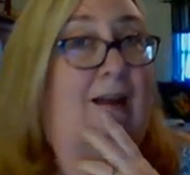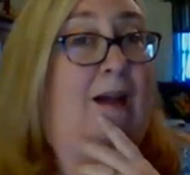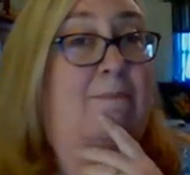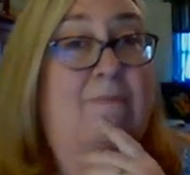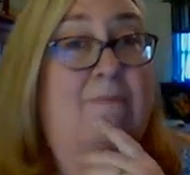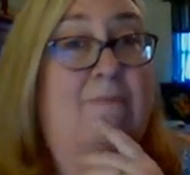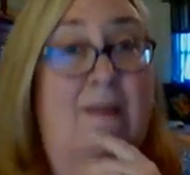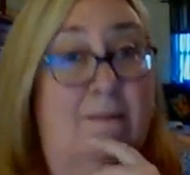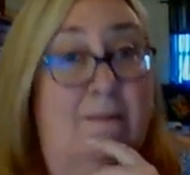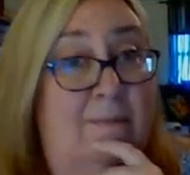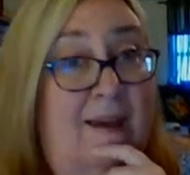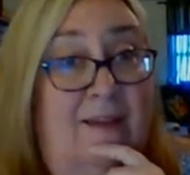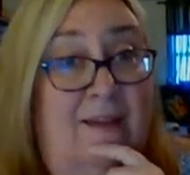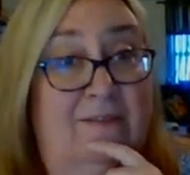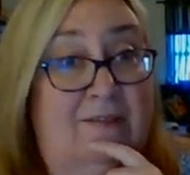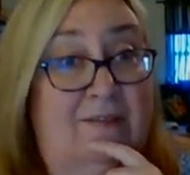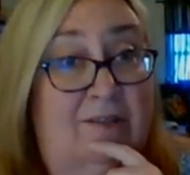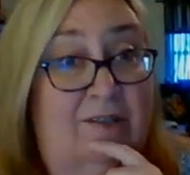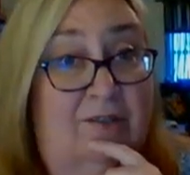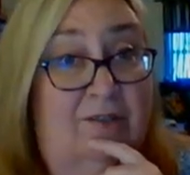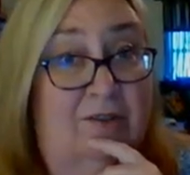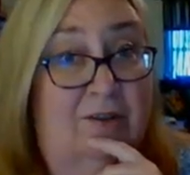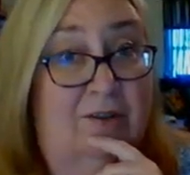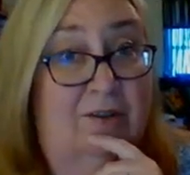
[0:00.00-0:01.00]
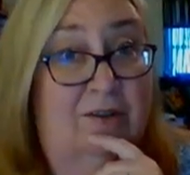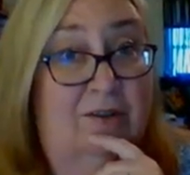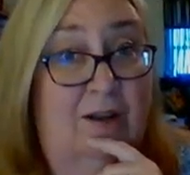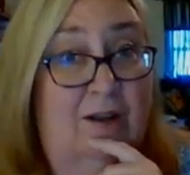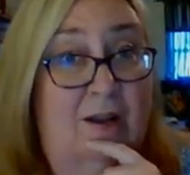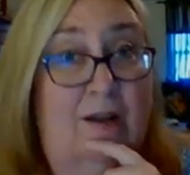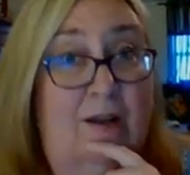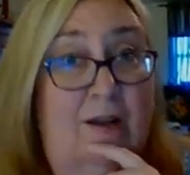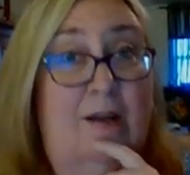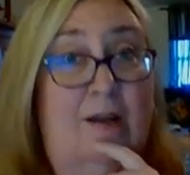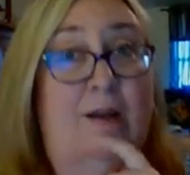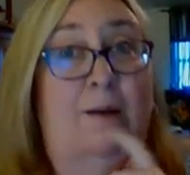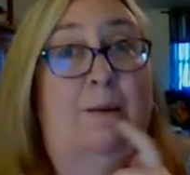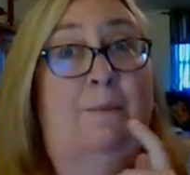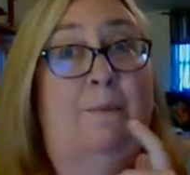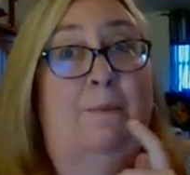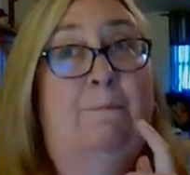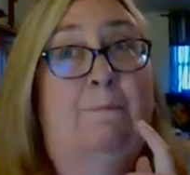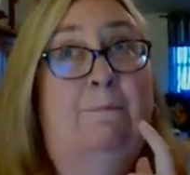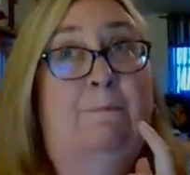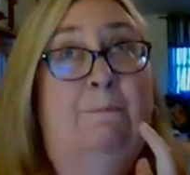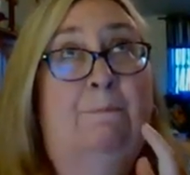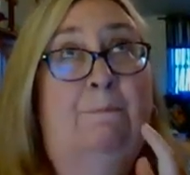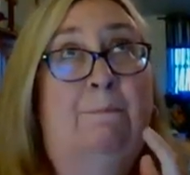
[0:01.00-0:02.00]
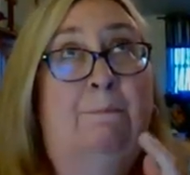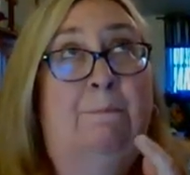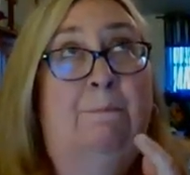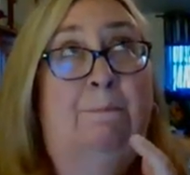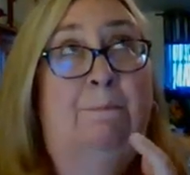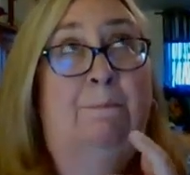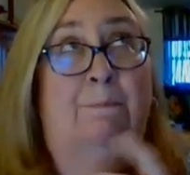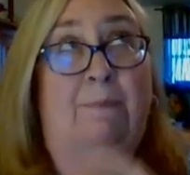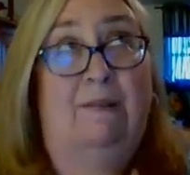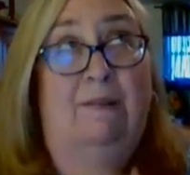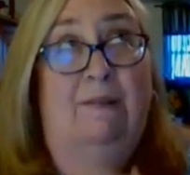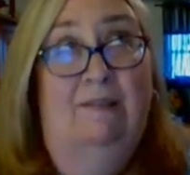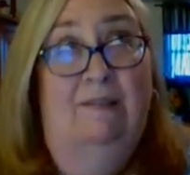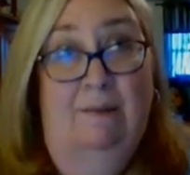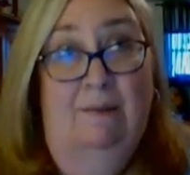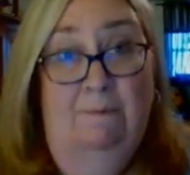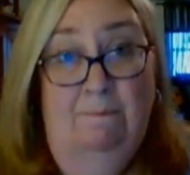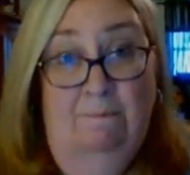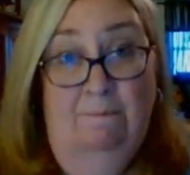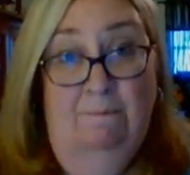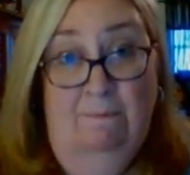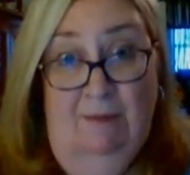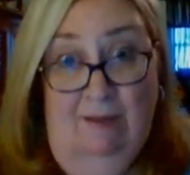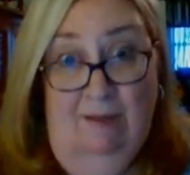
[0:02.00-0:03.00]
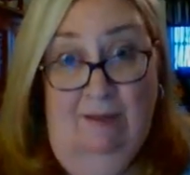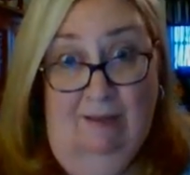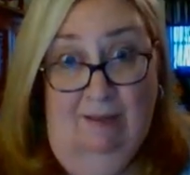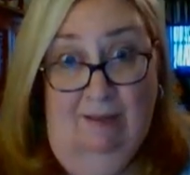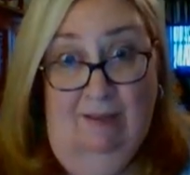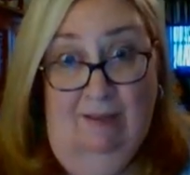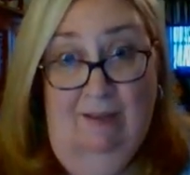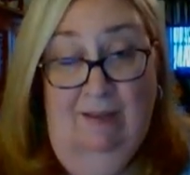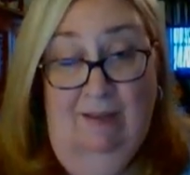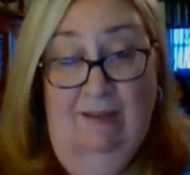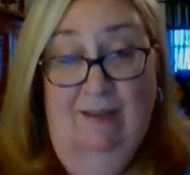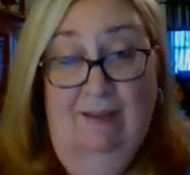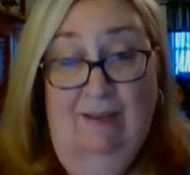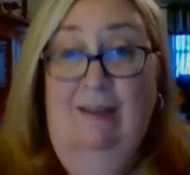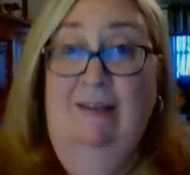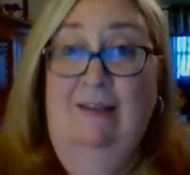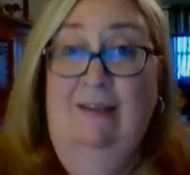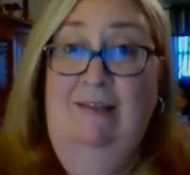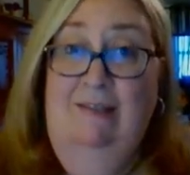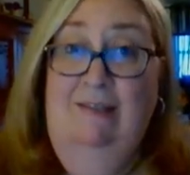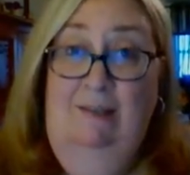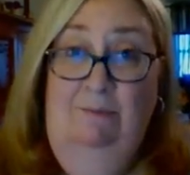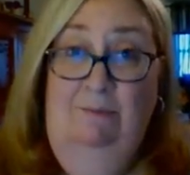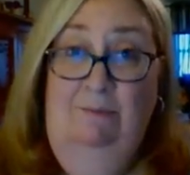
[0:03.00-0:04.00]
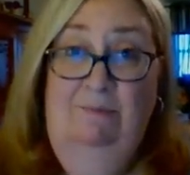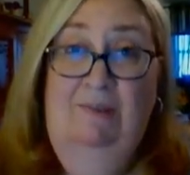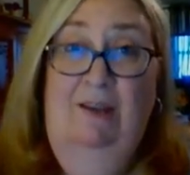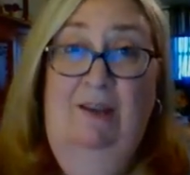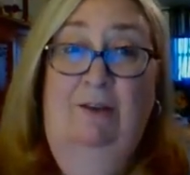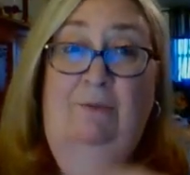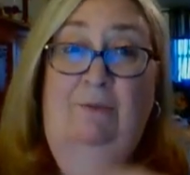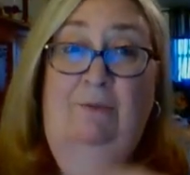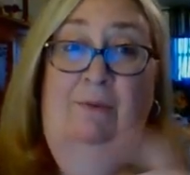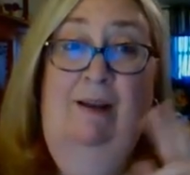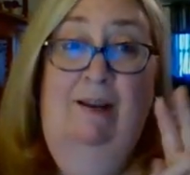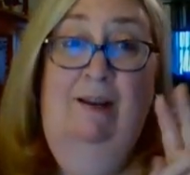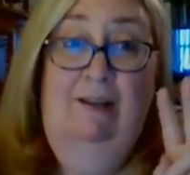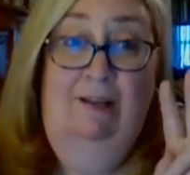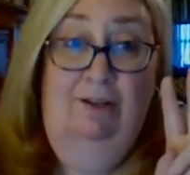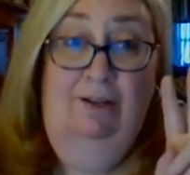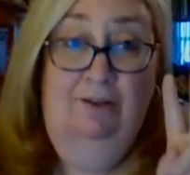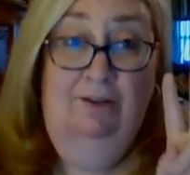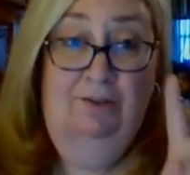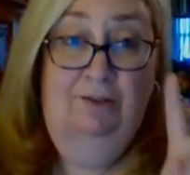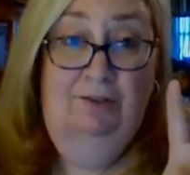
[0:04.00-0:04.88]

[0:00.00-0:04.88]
I'm not a math teacher. But to me, it seems like writing